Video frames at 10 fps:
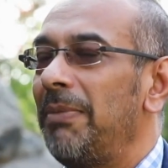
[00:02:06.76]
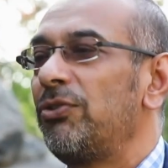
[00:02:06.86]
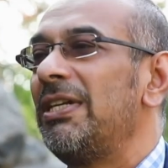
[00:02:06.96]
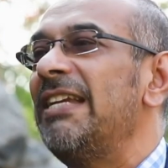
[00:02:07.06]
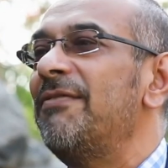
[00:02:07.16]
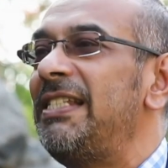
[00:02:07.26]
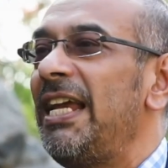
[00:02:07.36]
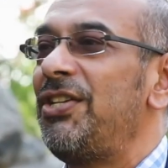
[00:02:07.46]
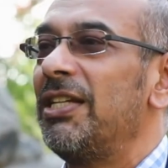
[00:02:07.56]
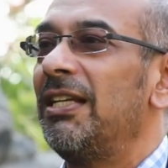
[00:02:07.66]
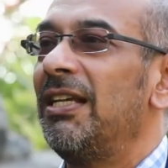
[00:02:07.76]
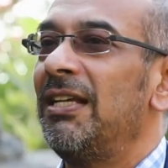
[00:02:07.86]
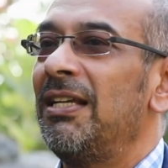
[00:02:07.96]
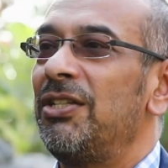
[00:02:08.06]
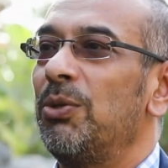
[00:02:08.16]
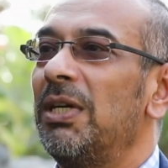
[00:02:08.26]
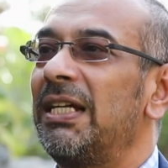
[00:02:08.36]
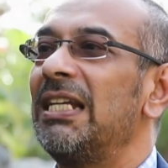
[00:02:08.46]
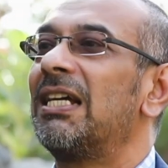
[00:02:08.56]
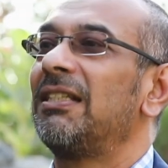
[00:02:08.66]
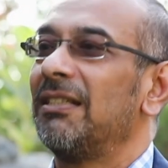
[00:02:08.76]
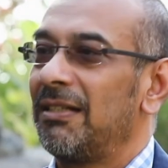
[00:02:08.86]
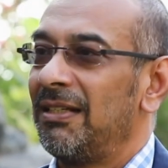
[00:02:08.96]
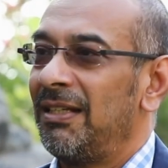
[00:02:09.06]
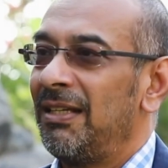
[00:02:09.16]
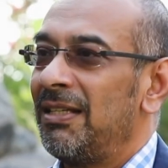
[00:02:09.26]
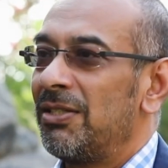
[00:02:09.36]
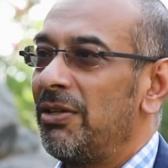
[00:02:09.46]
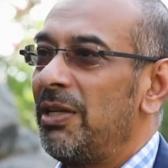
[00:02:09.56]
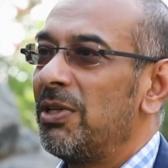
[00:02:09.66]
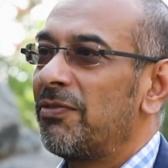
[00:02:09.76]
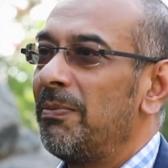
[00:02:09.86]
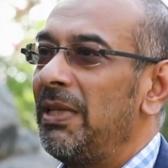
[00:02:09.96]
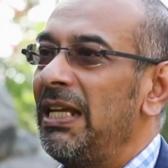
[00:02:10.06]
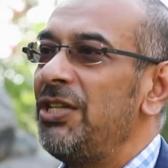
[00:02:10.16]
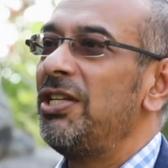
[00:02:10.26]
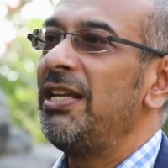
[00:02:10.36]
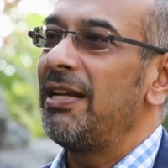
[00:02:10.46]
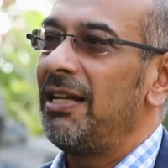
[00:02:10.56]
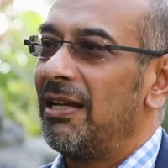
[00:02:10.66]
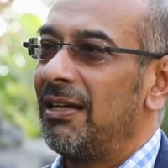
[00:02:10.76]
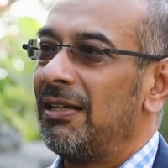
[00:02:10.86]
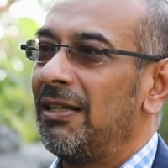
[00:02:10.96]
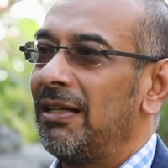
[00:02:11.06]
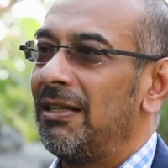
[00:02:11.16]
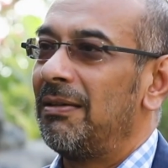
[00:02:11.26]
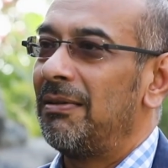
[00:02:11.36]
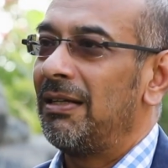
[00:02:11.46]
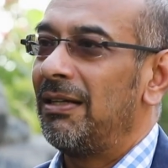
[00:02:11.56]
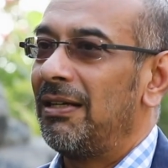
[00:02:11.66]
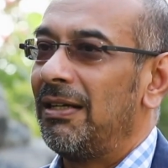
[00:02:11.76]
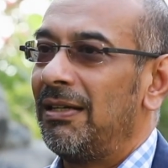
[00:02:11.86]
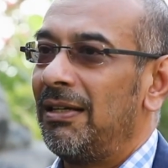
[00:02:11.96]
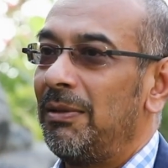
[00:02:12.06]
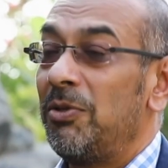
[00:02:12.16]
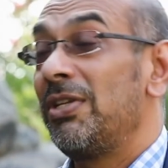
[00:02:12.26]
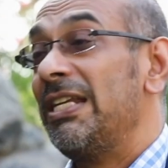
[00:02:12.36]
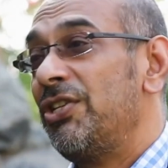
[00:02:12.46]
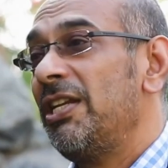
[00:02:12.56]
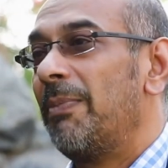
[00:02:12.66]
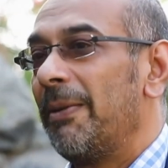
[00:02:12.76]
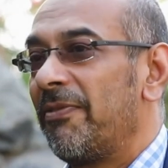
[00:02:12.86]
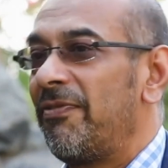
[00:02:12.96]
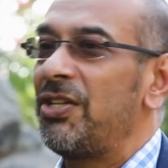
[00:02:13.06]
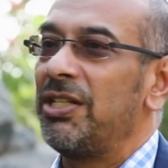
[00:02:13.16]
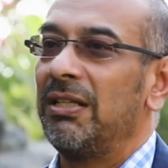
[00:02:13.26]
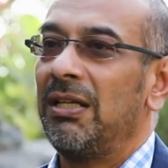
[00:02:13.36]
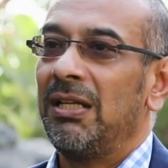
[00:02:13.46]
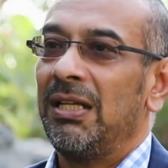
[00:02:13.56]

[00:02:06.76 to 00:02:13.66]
based on an invitation to work in Qatar. So he was from the engineering, he was an engineer by profession.